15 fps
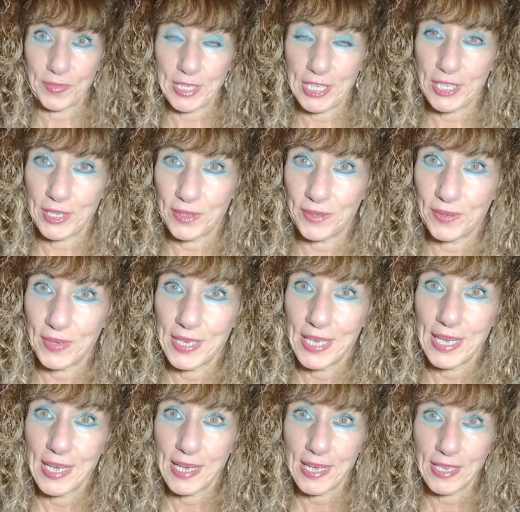you know,
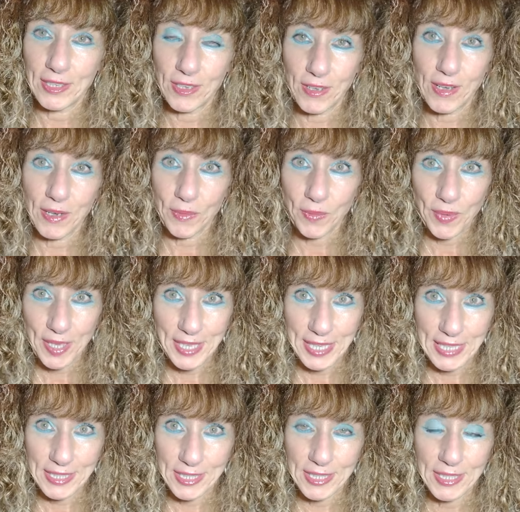along with
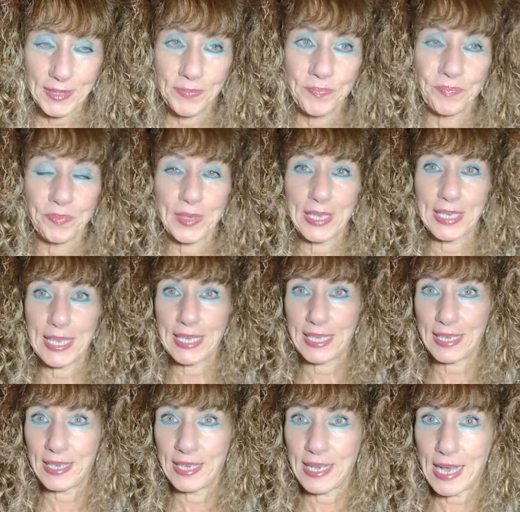it. Like,